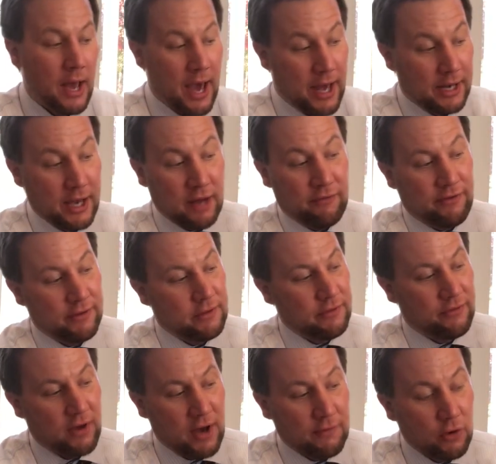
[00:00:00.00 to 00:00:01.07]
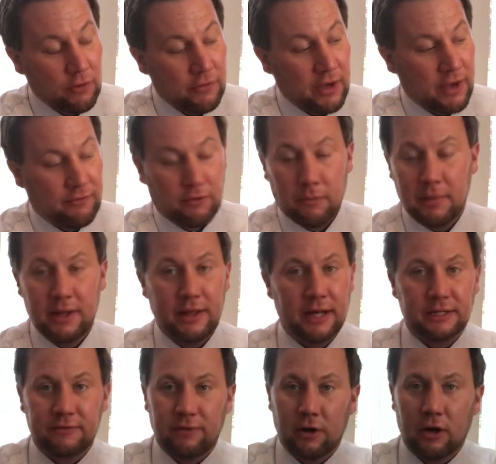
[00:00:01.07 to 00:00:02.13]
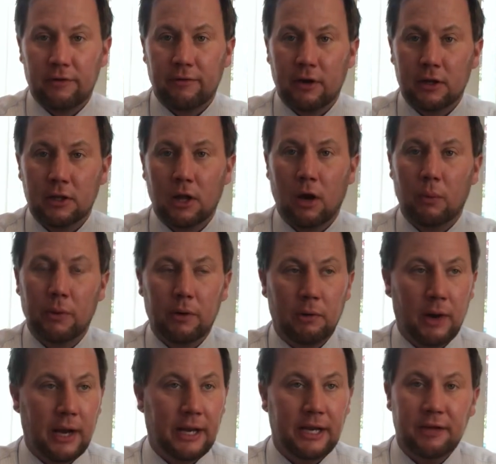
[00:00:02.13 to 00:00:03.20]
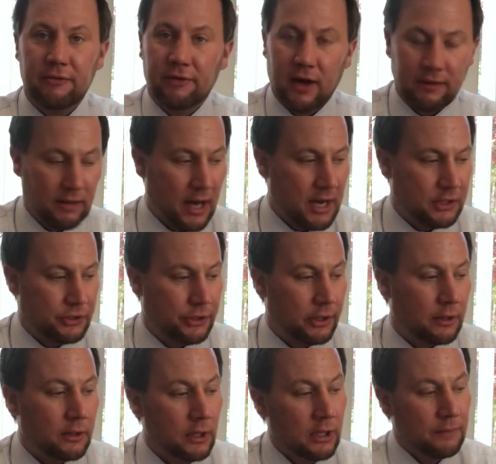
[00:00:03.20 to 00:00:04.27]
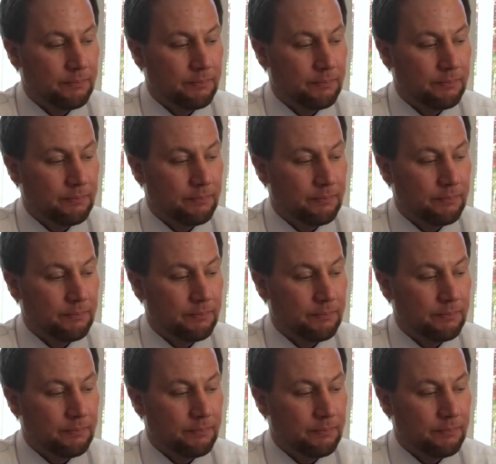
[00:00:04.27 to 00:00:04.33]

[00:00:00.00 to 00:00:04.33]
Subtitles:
And again, 55 Ova for me, that's very, very low. We were at 85 last year.